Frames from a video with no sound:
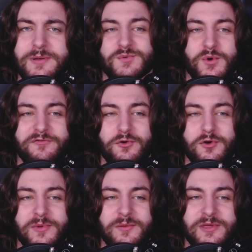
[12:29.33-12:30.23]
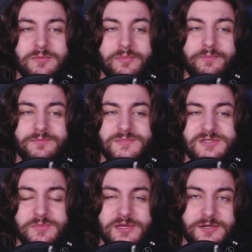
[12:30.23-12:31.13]
The 24mm
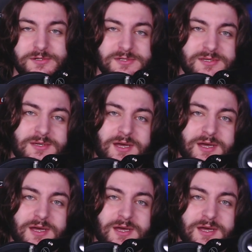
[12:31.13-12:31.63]
speakers,